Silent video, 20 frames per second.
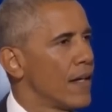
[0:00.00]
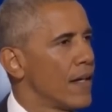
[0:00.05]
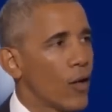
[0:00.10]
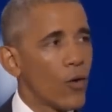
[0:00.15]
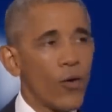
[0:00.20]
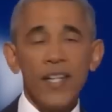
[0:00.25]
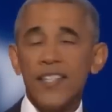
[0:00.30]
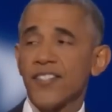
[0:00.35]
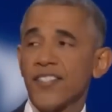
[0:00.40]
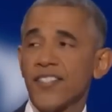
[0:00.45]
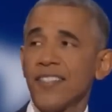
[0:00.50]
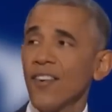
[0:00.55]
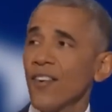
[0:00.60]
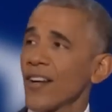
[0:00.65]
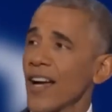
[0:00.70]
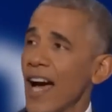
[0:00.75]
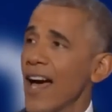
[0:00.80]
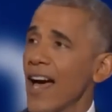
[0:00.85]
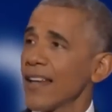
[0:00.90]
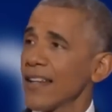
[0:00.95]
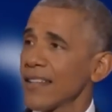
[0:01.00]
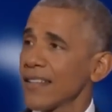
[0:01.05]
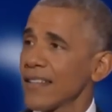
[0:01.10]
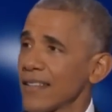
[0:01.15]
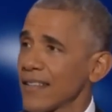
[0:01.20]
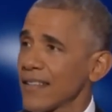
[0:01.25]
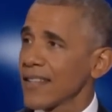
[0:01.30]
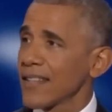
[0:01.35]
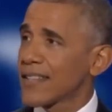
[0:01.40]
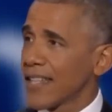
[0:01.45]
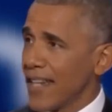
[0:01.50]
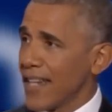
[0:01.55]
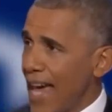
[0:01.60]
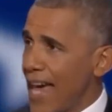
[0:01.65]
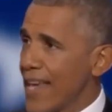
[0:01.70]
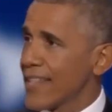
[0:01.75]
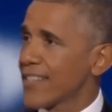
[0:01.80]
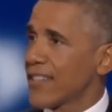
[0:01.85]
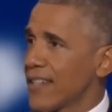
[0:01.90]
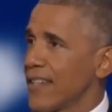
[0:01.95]
Hillary's still got the
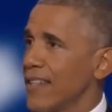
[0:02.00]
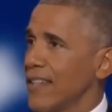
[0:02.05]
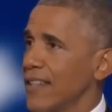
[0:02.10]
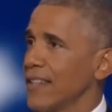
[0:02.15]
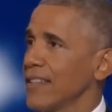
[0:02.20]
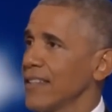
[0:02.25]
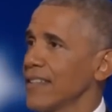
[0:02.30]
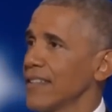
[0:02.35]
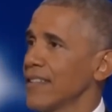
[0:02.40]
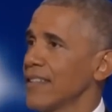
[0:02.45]
tenacity